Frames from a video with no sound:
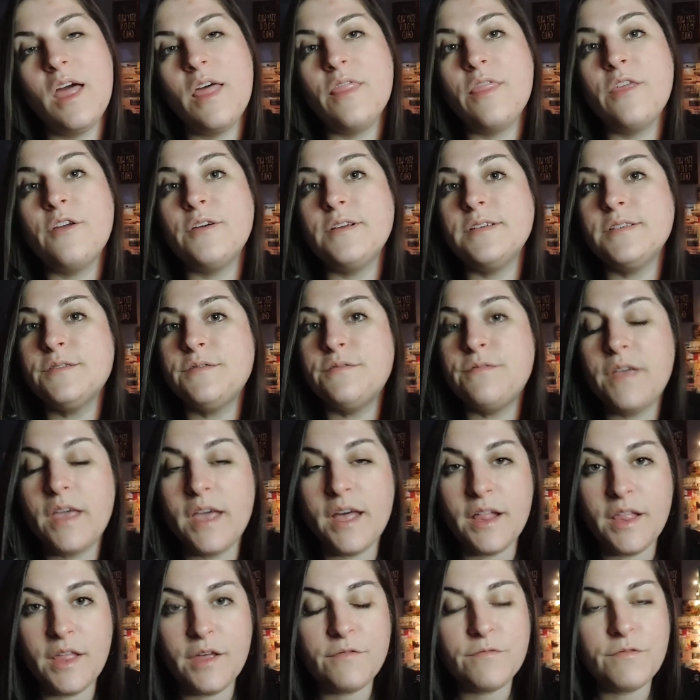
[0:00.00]
there is a
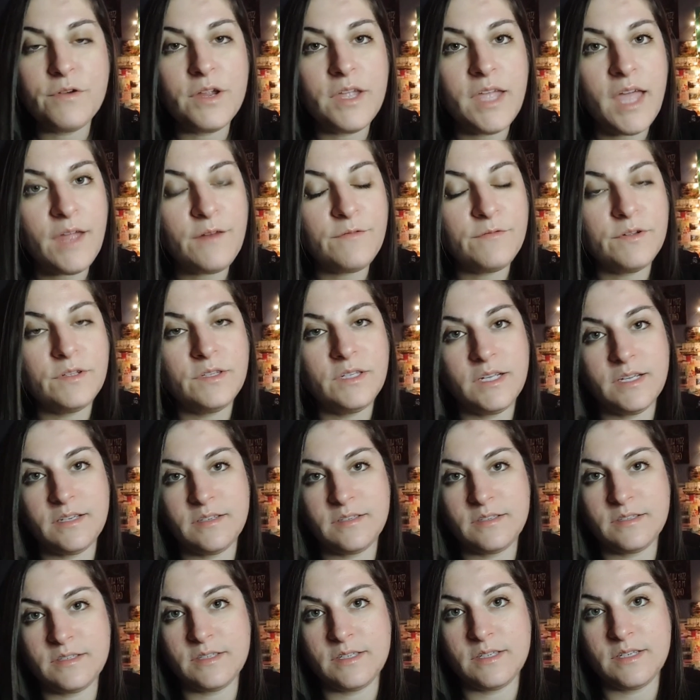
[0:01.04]
veil of
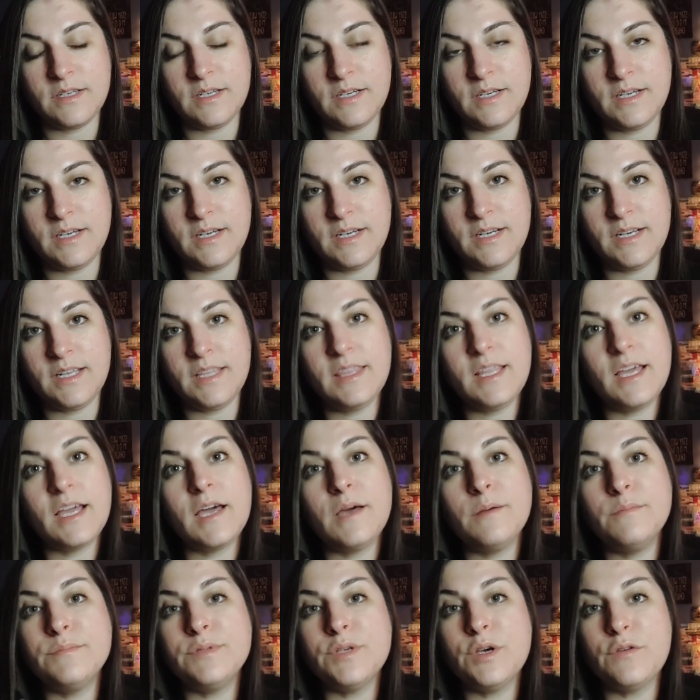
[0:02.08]
forgetfulness that
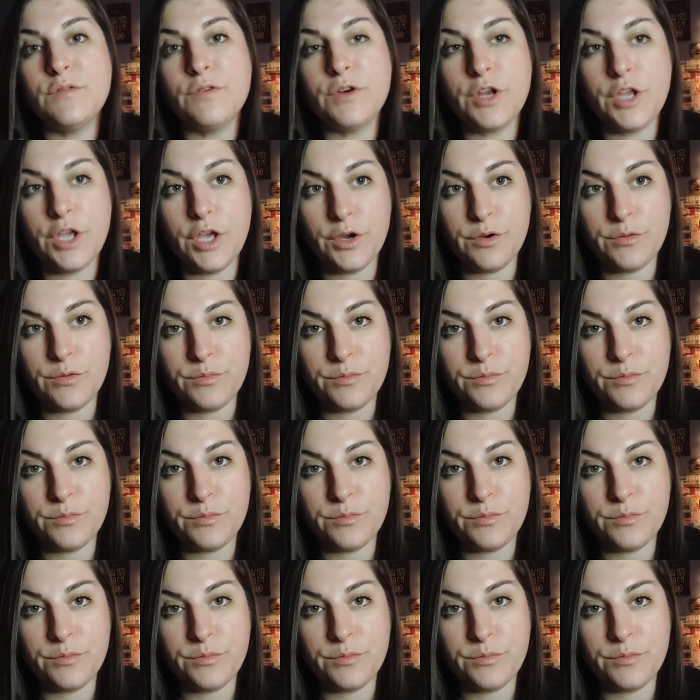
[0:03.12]
comes over you.